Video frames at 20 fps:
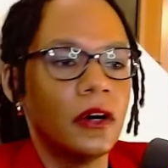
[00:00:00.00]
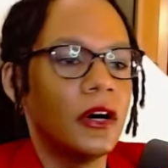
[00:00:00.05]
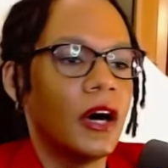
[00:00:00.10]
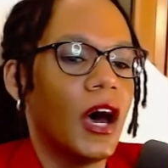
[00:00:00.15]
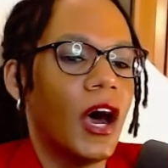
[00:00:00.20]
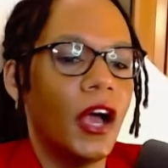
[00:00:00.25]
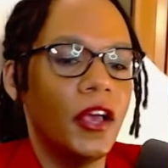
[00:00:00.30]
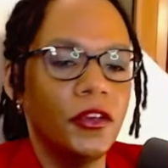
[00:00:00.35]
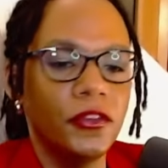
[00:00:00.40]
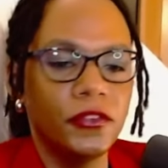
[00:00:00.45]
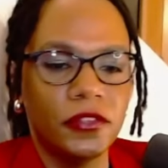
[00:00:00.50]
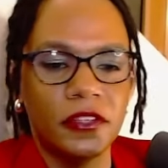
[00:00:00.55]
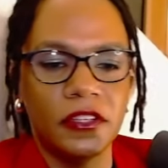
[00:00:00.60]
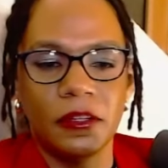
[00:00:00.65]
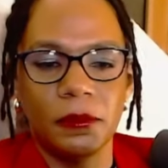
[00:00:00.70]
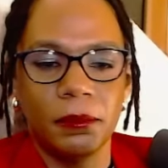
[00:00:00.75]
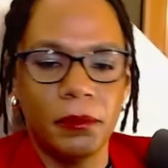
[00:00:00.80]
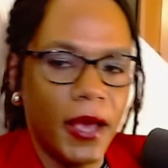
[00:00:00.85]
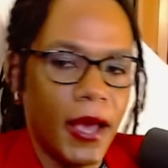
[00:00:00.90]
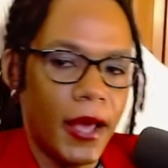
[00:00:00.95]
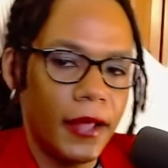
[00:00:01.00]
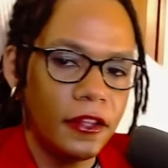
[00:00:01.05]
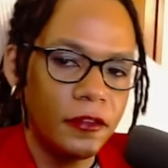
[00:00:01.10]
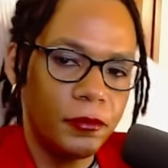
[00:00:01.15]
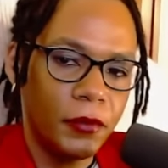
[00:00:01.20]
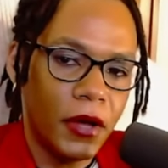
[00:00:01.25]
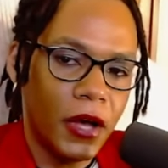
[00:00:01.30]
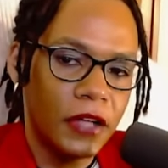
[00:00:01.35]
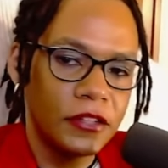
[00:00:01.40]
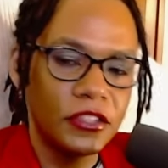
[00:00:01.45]
I'll use it in the bad
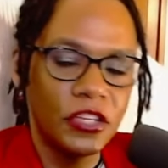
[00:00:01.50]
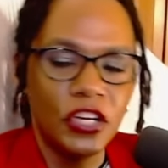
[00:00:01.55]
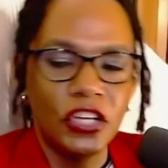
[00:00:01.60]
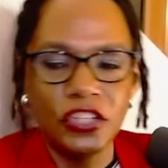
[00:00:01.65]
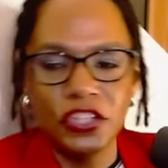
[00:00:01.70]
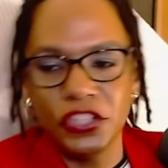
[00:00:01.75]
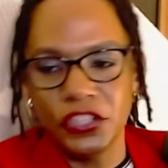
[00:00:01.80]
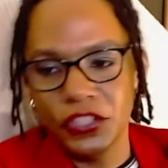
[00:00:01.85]
spots, the